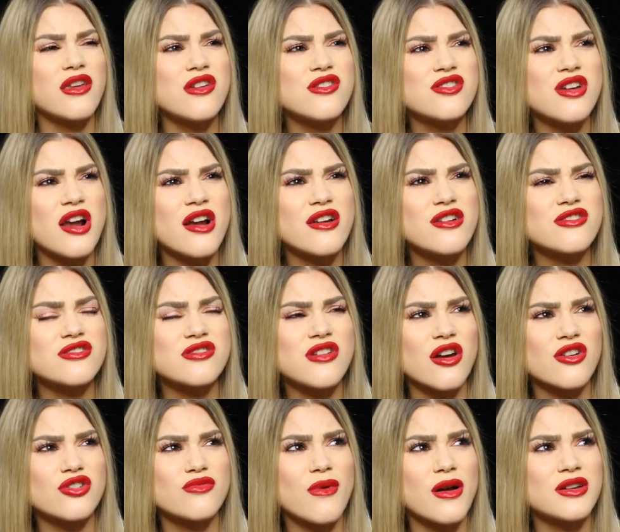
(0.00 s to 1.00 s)
And the jelly is
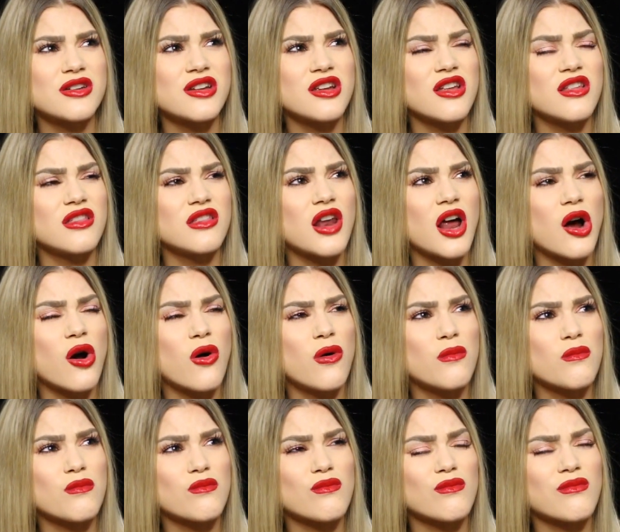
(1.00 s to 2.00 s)
stuck to my teeth now.
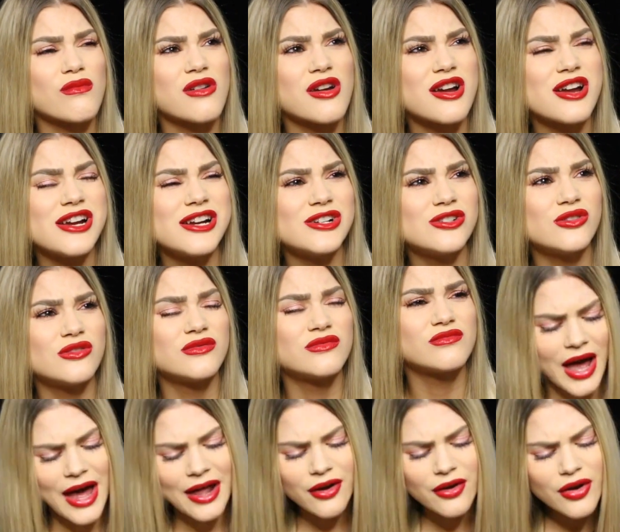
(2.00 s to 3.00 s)
Ew. I
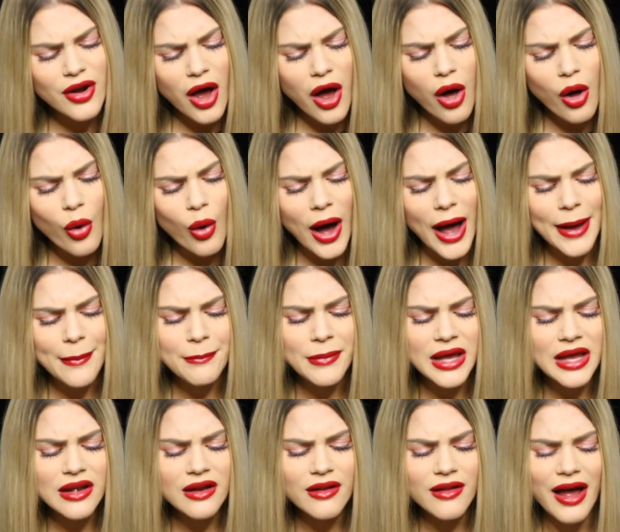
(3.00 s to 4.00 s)
don't know. I
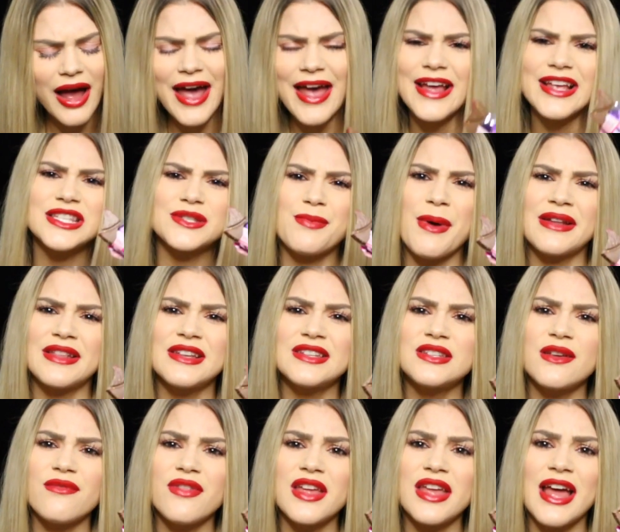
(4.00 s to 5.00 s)
mean, I expected
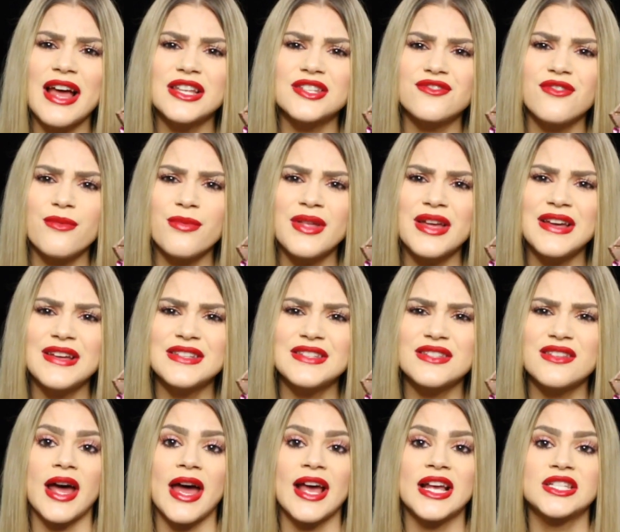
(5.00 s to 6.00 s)
something else from
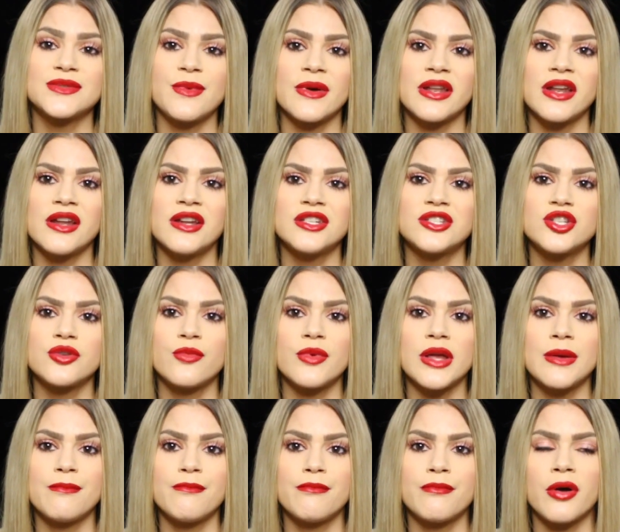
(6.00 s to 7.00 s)
this. I expected it to
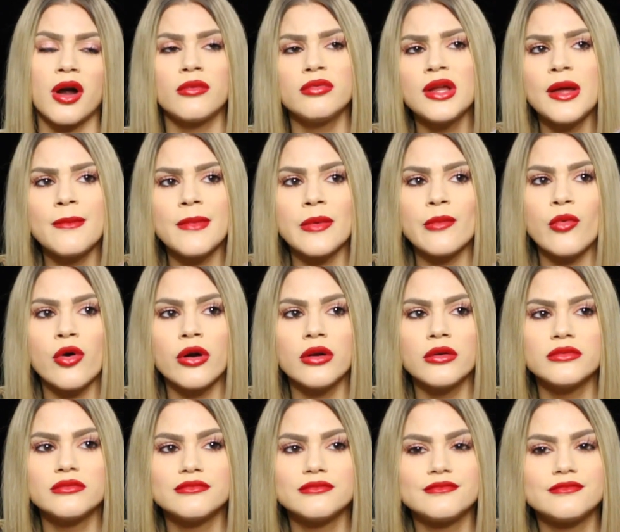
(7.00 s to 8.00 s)
be probably a bit
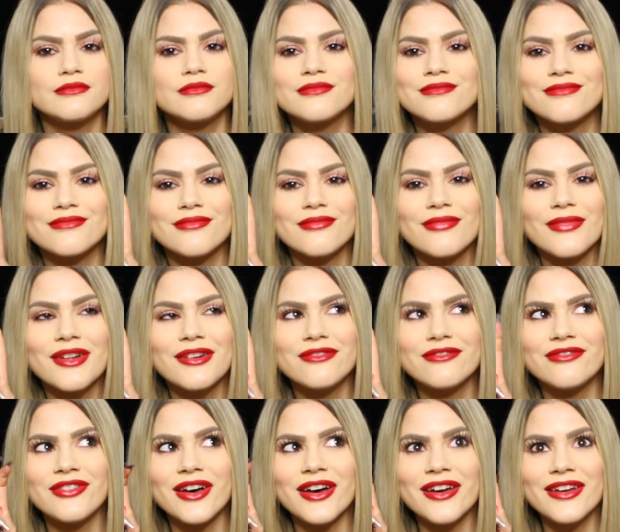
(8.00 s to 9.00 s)
more
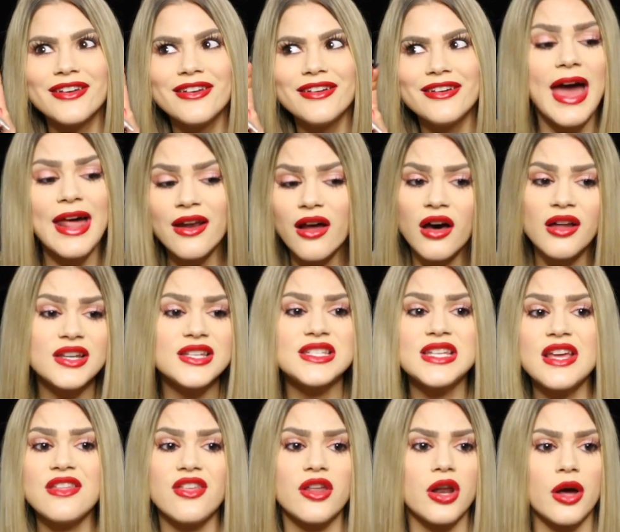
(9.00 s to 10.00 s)
fun. And
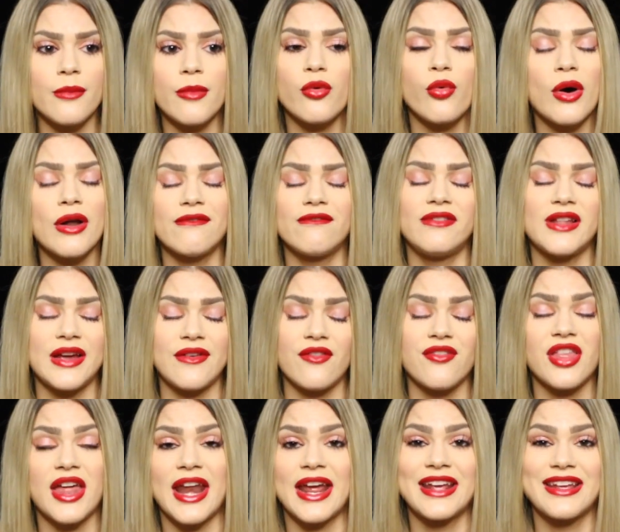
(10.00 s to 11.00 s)
honestly, the number one flavor
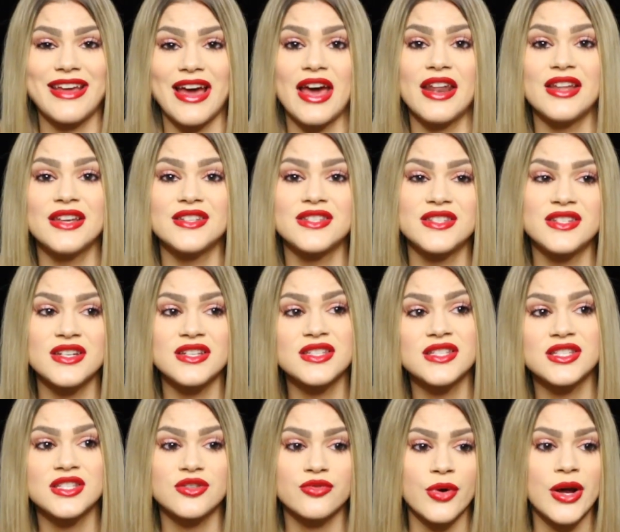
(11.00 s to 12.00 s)
that I get is
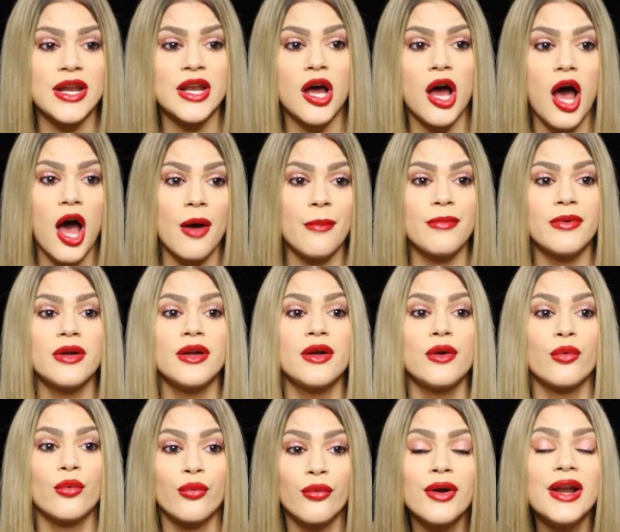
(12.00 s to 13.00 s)
just straight up
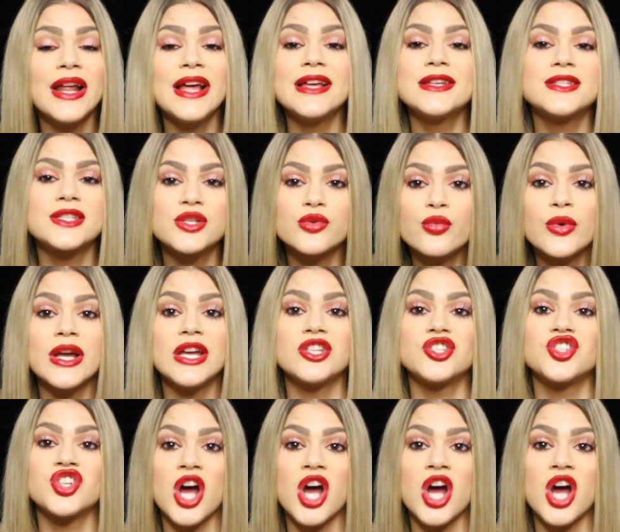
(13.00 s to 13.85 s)
really sweet